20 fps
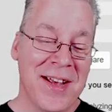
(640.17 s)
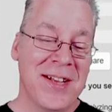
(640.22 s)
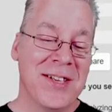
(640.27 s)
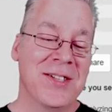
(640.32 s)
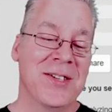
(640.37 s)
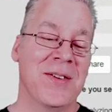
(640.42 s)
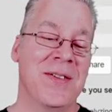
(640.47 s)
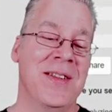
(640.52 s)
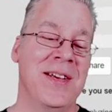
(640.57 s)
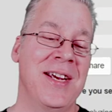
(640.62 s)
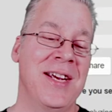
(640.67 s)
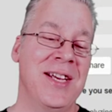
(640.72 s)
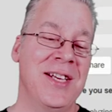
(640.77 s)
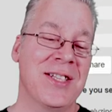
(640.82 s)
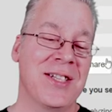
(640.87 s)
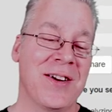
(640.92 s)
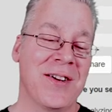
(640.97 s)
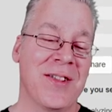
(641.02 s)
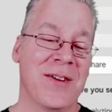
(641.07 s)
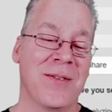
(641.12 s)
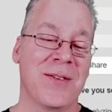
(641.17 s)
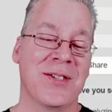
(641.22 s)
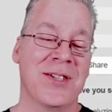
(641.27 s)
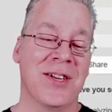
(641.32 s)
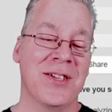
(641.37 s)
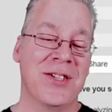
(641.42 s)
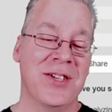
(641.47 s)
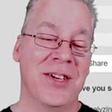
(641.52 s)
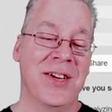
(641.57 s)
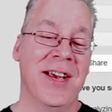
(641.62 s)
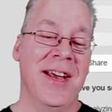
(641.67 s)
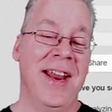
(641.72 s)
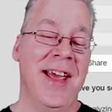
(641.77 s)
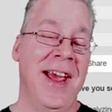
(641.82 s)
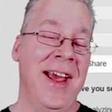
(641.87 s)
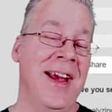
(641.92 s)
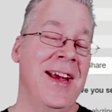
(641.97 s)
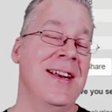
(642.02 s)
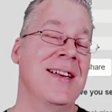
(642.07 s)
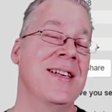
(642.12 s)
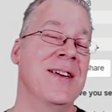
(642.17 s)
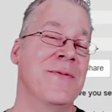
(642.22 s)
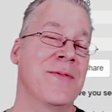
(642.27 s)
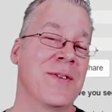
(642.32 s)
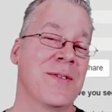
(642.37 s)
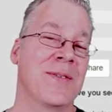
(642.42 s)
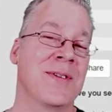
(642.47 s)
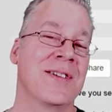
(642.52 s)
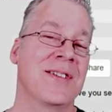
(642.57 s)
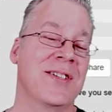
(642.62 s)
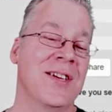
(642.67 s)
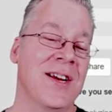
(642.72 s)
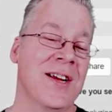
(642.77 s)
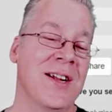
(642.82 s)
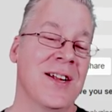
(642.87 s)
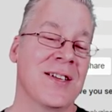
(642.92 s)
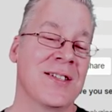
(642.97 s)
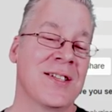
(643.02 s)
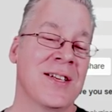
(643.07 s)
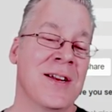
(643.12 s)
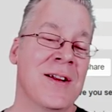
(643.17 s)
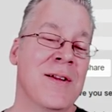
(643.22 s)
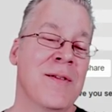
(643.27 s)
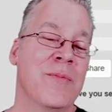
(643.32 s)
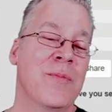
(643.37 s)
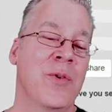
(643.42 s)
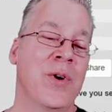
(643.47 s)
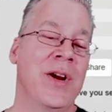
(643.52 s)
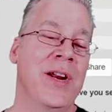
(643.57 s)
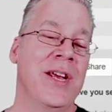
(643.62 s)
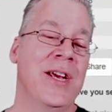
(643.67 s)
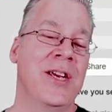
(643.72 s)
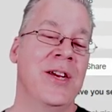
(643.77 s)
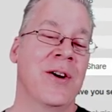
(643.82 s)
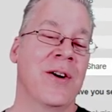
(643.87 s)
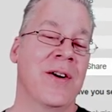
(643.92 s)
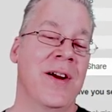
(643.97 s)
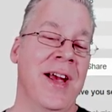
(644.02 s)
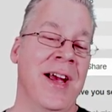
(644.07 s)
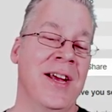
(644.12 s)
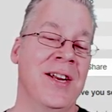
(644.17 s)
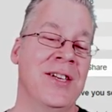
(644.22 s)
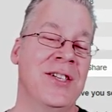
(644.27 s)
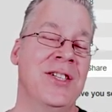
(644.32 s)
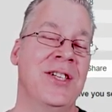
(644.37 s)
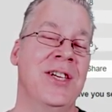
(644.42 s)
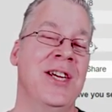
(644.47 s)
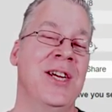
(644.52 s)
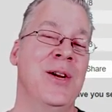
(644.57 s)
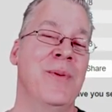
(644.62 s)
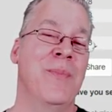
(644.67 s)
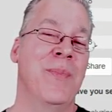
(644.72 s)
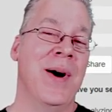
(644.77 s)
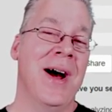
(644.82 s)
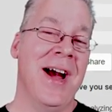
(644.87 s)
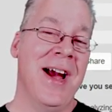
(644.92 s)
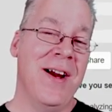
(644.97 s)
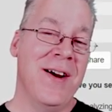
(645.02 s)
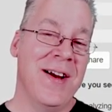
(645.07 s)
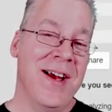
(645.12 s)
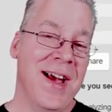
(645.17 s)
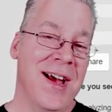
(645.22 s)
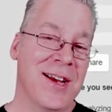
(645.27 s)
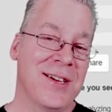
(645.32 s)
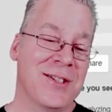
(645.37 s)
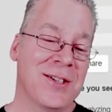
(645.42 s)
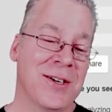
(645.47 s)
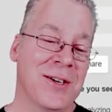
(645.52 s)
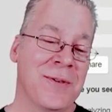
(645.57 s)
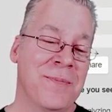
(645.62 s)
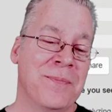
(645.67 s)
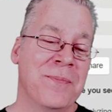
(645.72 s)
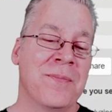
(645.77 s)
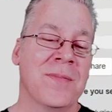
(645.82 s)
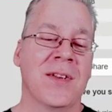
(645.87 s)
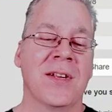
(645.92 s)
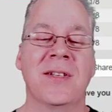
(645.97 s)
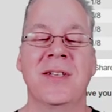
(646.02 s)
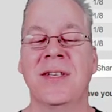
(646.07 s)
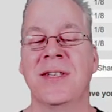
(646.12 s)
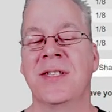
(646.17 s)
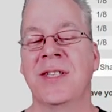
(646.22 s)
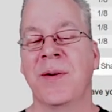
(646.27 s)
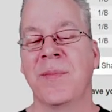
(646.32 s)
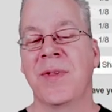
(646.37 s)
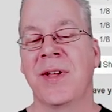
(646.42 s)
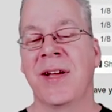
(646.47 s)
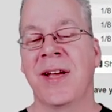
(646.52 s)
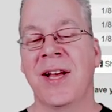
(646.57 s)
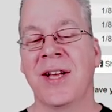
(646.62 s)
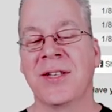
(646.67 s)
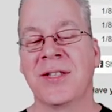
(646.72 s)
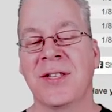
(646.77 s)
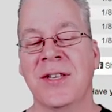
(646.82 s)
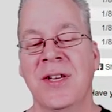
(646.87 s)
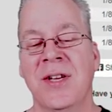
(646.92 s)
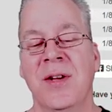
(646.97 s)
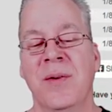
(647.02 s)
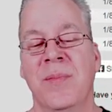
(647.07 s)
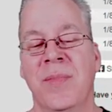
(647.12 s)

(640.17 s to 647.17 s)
So these are the results. You'll get 8 different results breeding your enchi biohazard to something else.